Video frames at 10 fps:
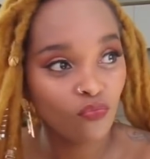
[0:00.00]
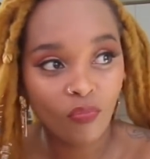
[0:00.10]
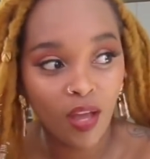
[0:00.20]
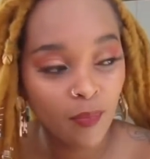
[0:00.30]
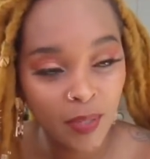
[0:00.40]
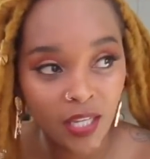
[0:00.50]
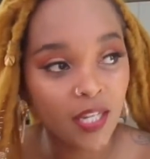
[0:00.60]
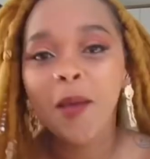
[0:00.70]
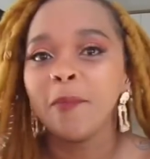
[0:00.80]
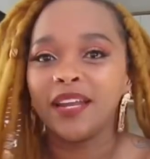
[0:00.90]
I mean,
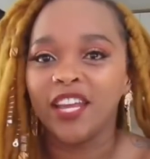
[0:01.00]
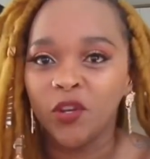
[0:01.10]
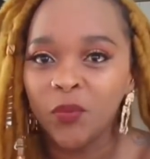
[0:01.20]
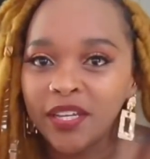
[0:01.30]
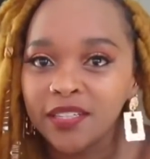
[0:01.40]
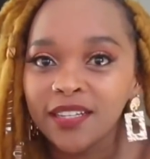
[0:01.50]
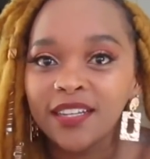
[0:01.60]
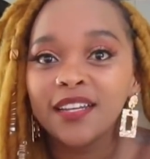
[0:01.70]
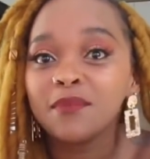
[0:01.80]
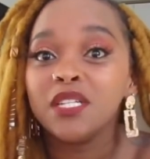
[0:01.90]
but anyway,
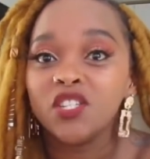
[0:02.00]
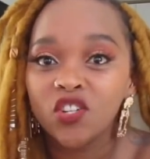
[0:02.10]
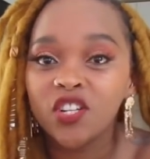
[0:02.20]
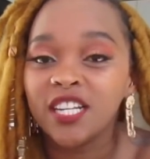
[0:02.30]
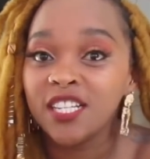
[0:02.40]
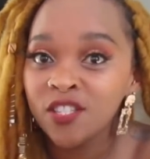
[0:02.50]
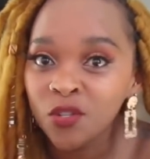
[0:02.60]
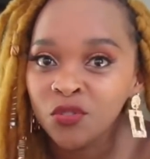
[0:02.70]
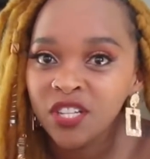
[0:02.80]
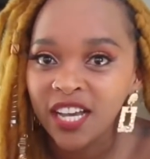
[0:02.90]
Ben Chilena is a
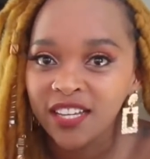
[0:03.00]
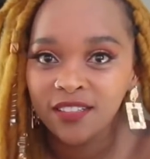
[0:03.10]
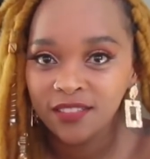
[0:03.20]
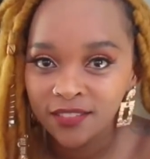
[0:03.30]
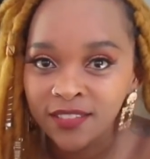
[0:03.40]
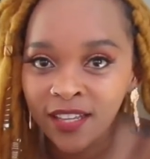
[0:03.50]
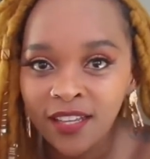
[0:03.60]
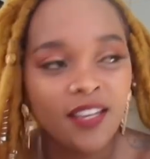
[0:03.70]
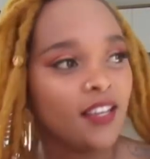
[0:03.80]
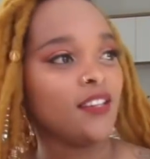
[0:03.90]
good guy, ne?
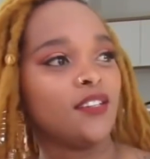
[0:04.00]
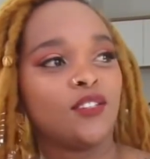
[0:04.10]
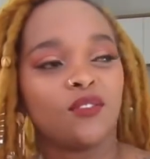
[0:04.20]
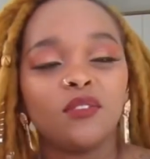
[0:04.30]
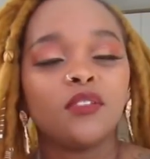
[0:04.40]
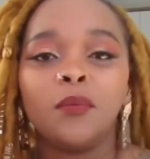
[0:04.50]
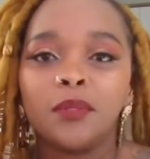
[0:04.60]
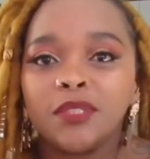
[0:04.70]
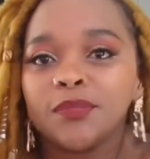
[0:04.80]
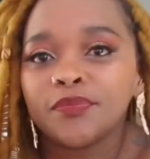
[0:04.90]
So
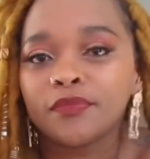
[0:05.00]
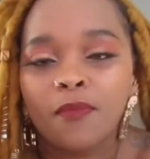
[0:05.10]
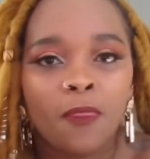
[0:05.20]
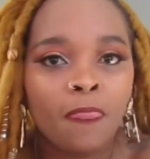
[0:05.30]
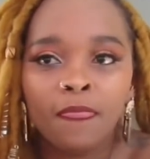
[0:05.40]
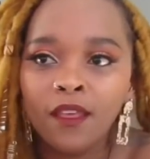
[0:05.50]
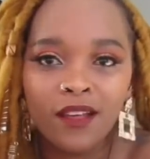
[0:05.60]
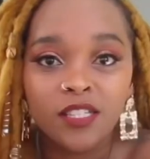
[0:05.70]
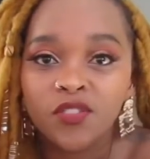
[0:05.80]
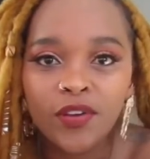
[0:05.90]

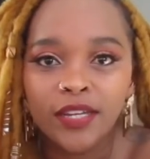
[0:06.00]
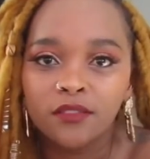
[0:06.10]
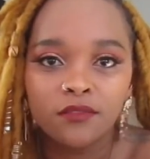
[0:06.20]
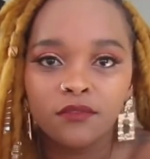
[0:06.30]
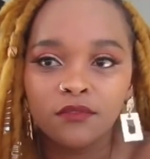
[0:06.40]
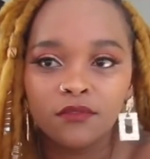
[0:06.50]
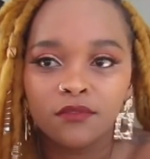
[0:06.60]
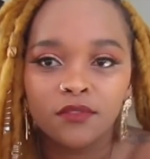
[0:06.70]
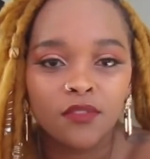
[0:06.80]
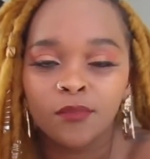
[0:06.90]
it's fine.
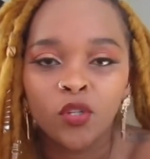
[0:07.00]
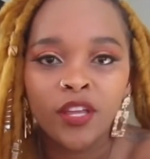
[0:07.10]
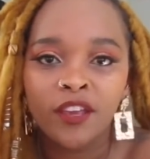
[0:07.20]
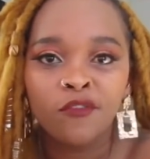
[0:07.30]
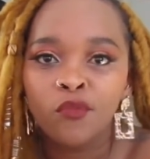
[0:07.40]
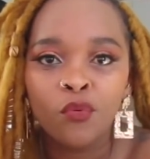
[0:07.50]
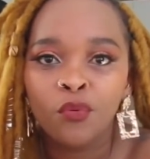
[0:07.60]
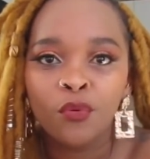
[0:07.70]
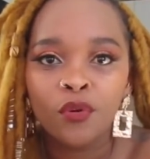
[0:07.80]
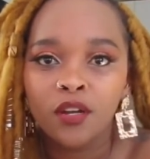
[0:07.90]
I'm not here
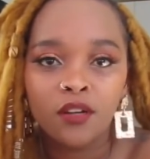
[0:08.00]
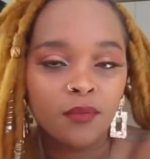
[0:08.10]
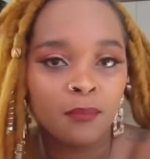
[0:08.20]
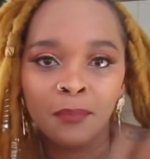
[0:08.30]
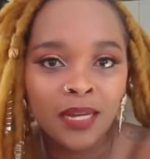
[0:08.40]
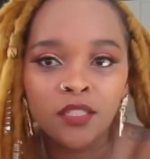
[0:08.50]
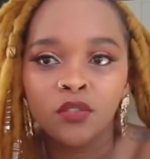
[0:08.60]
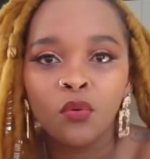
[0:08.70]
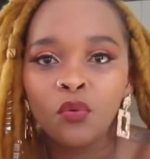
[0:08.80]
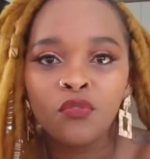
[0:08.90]
for money
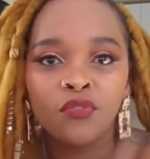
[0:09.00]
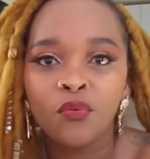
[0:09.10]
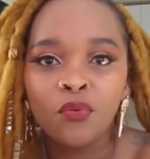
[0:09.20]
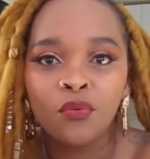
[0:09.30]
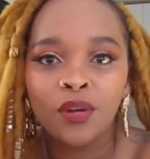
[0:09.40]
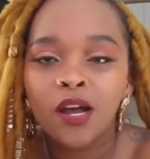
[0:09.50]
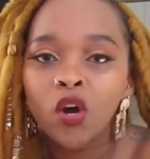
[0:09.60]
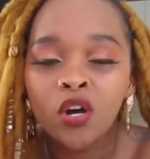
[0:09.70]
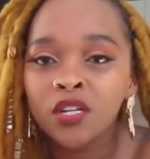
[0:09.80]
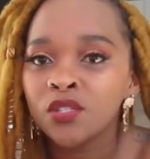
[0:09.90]
or for
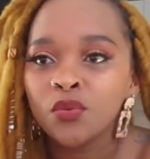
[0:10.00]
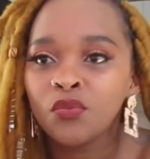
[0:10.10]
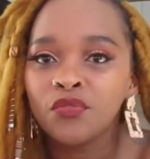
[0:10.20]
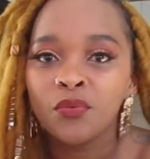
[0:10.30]
cars or for